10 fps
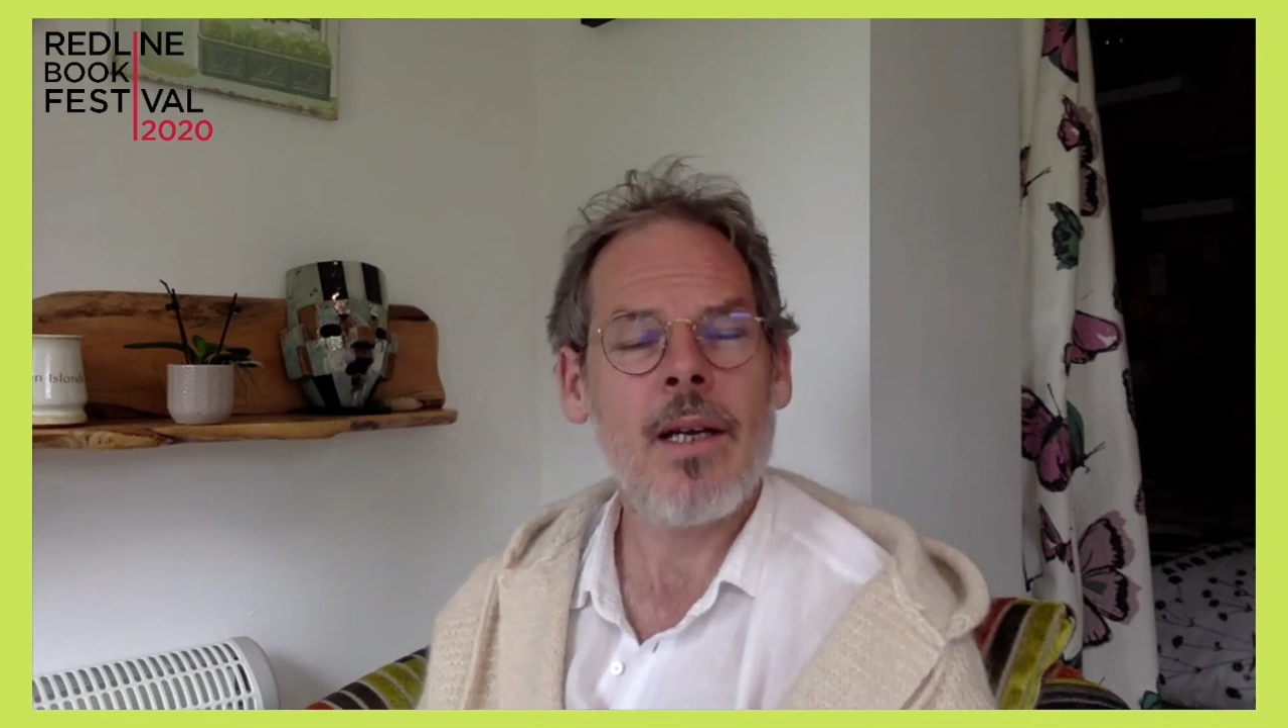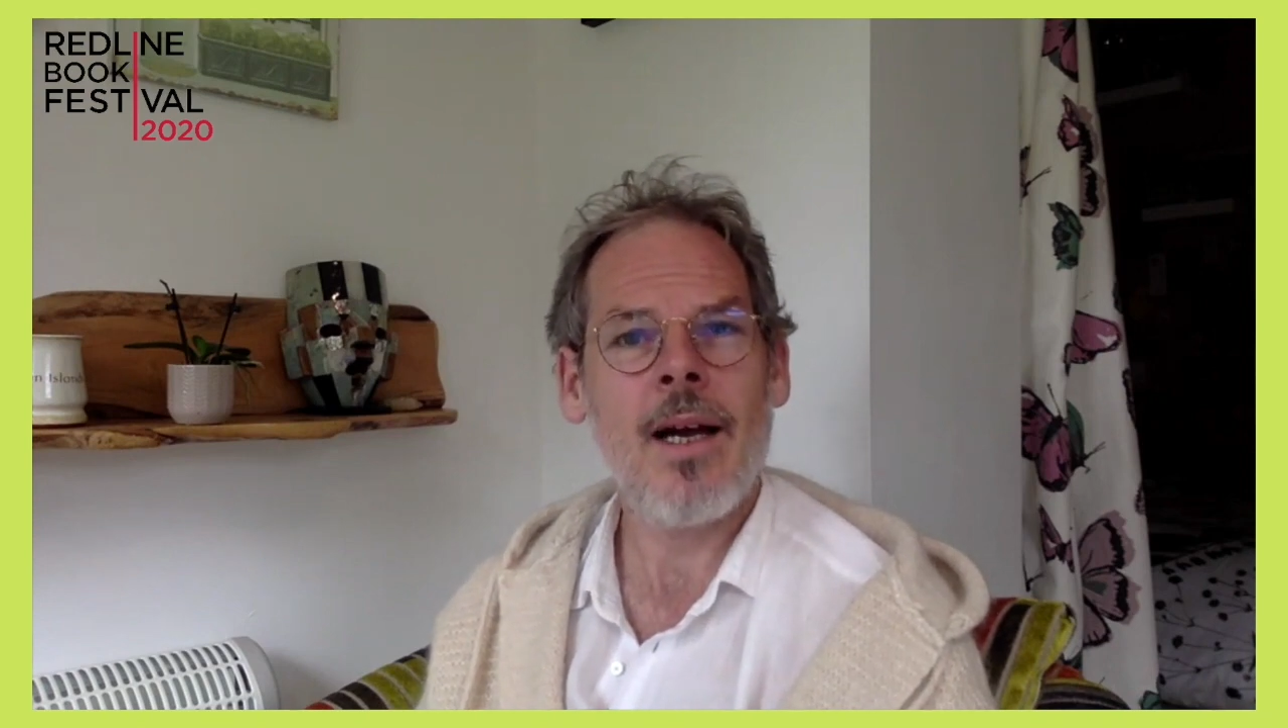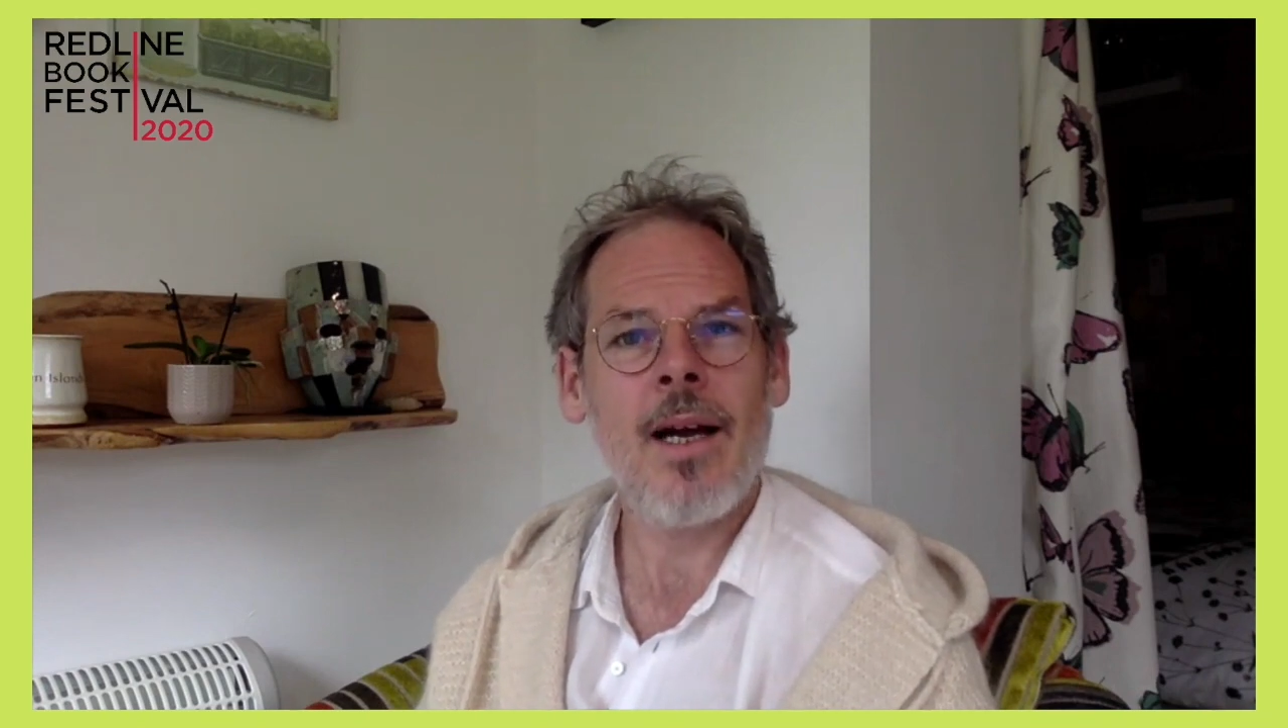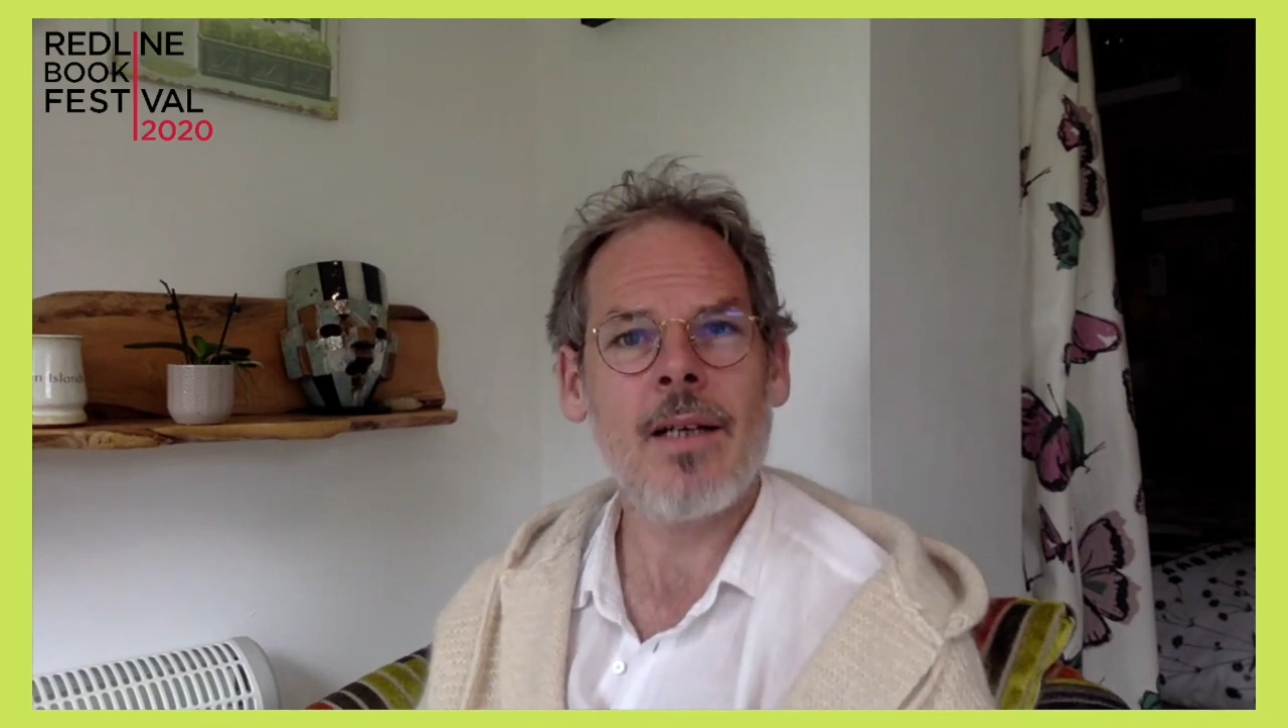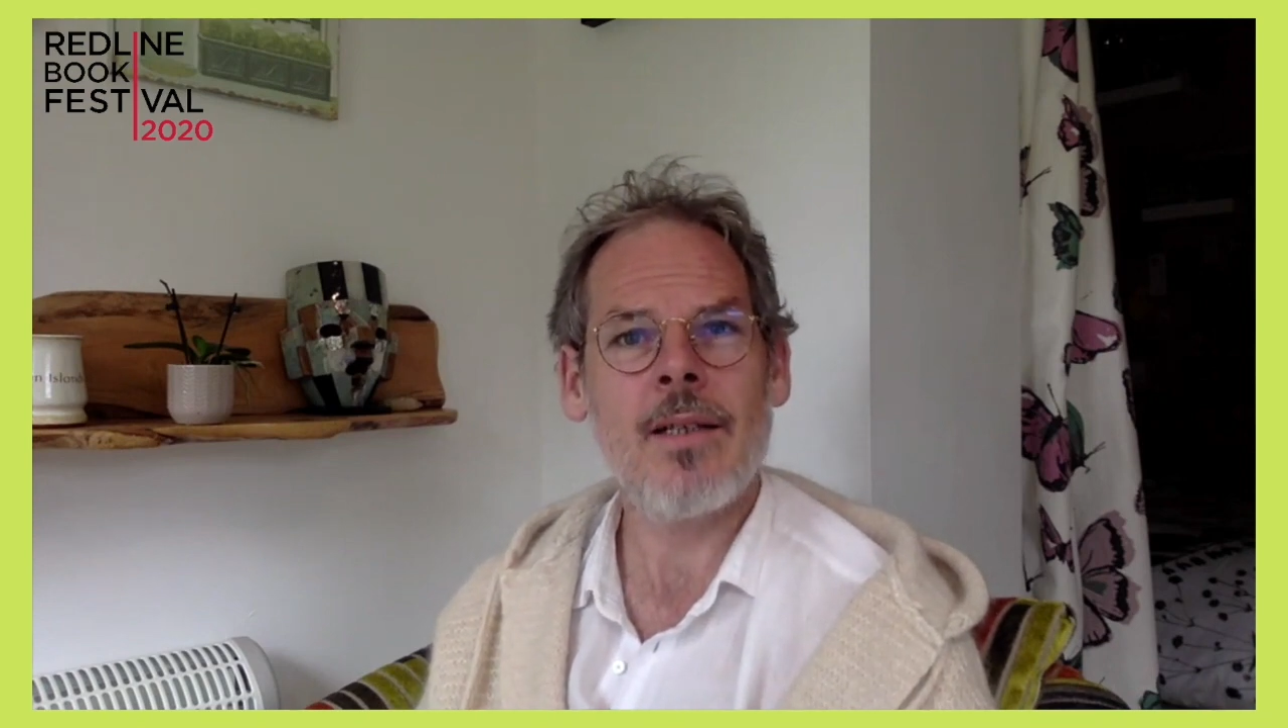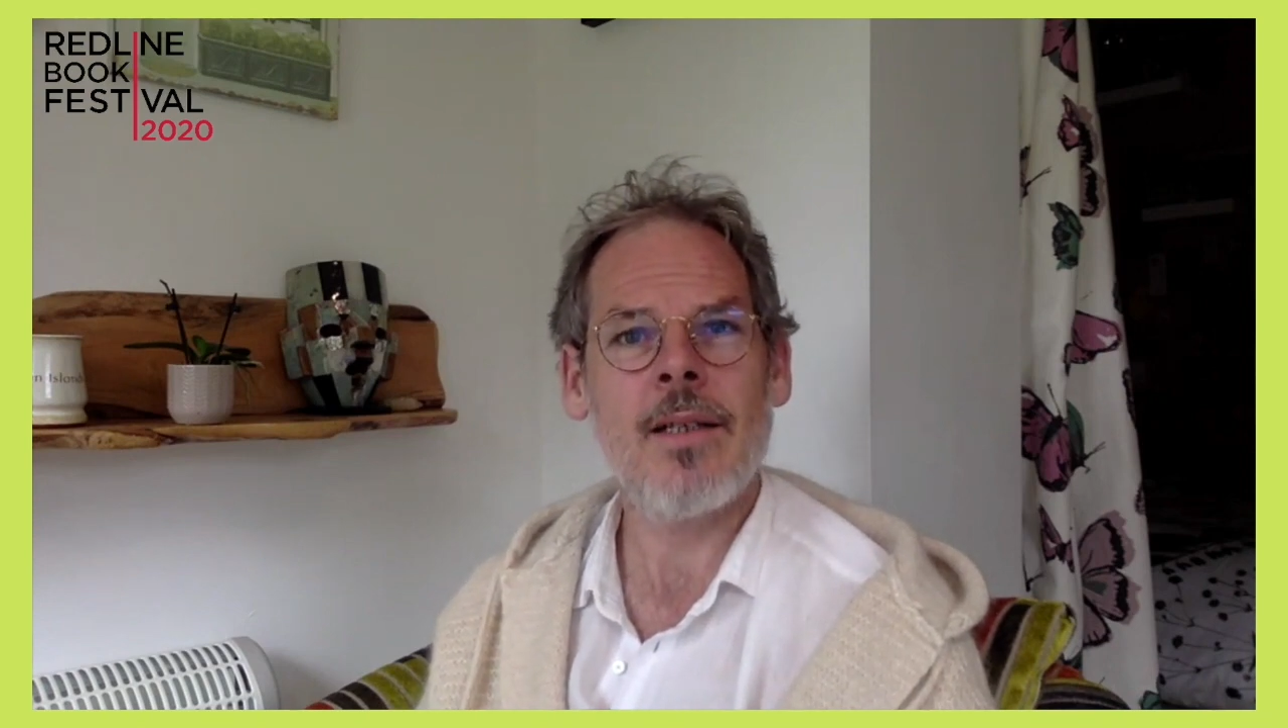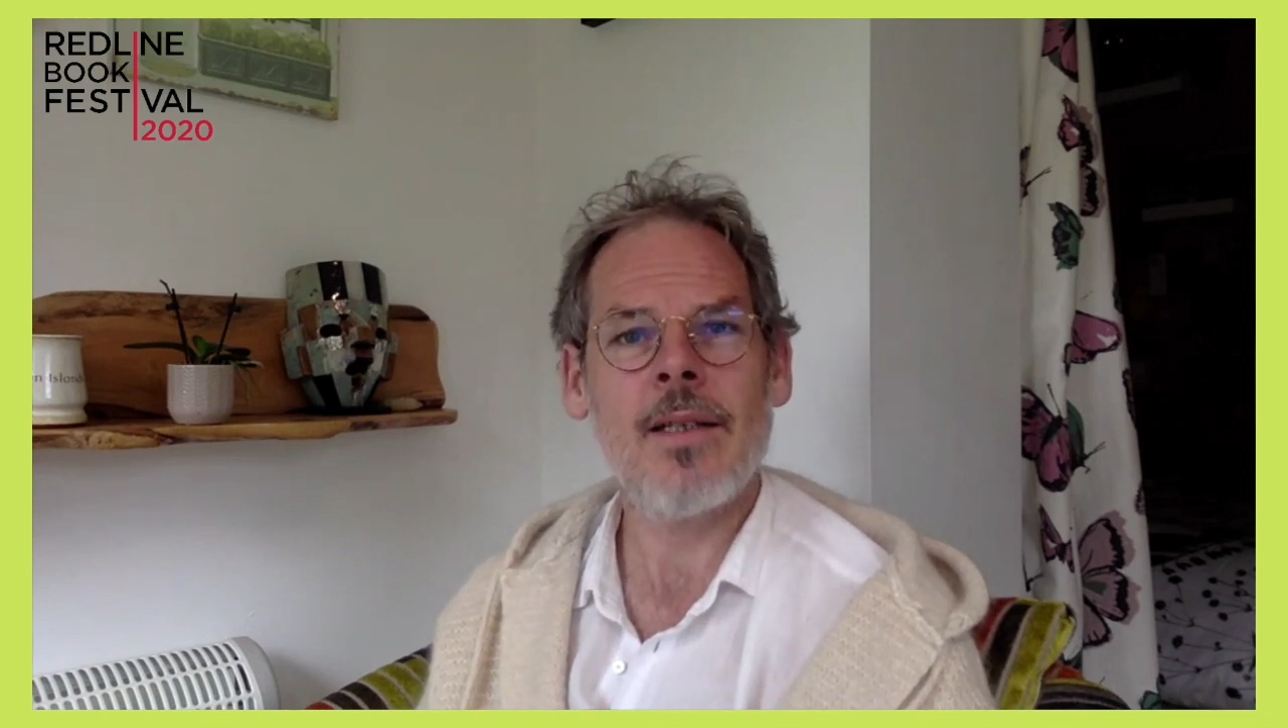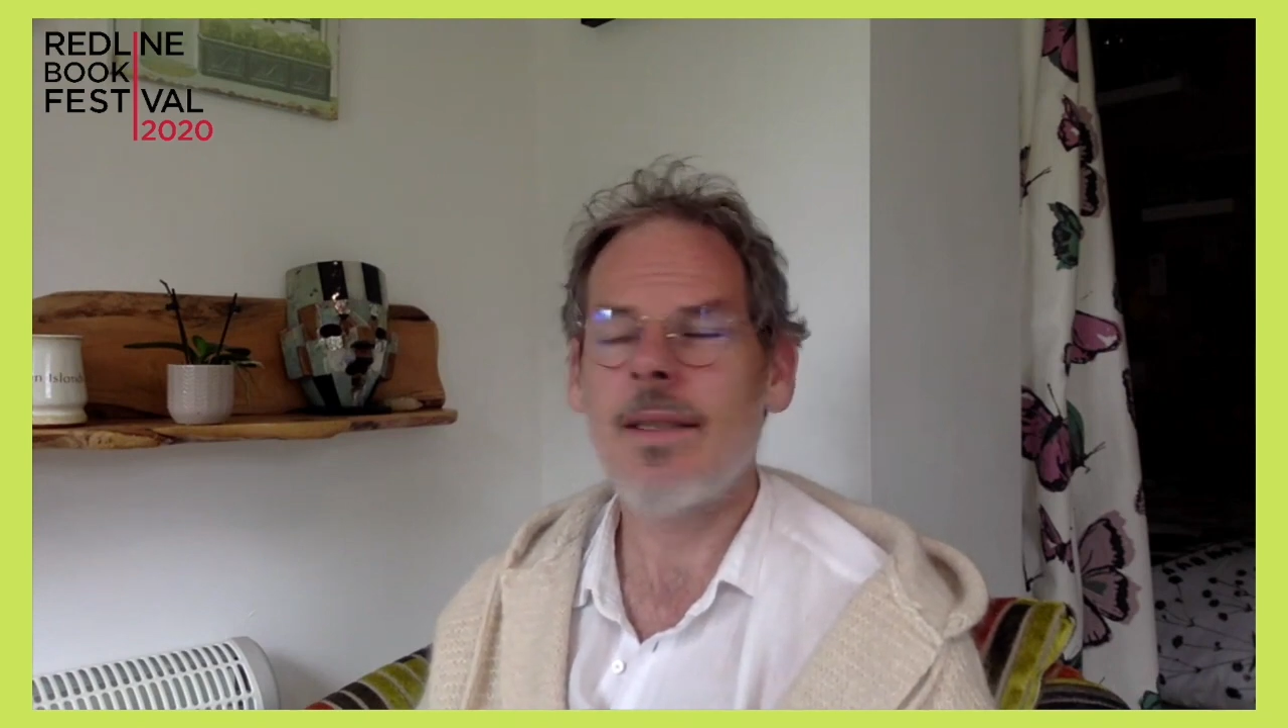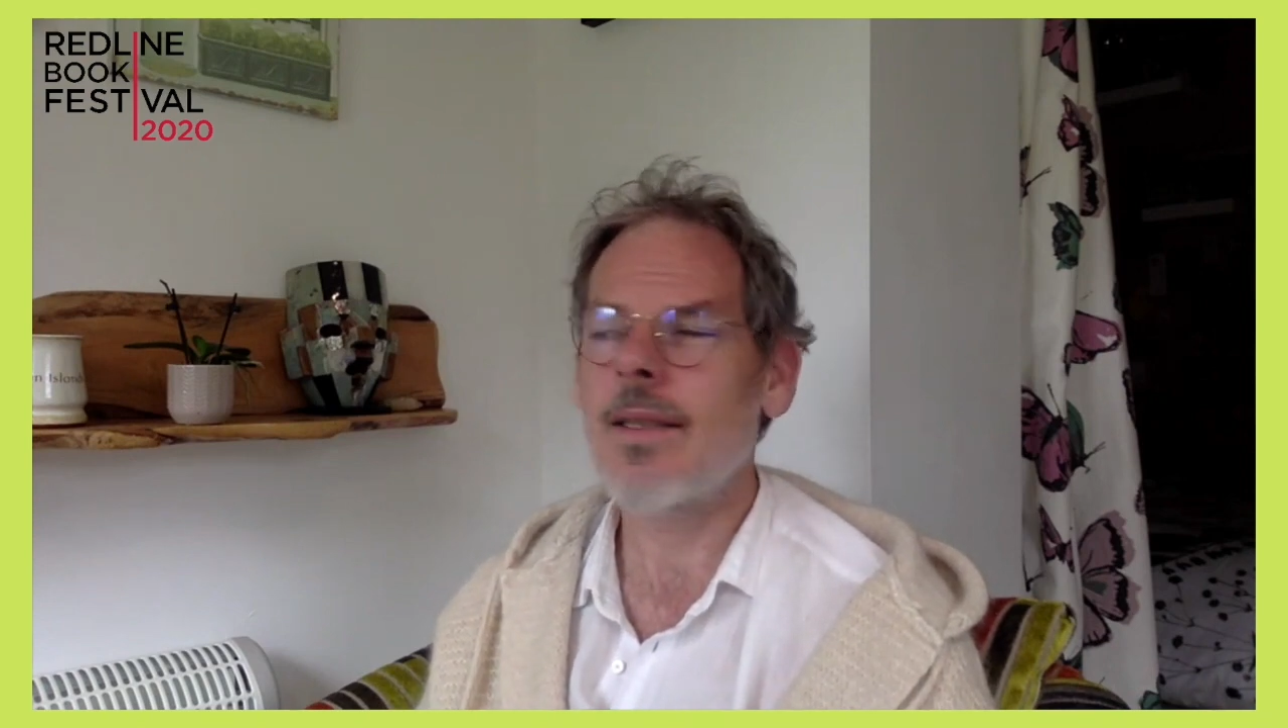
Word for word: Hartnett.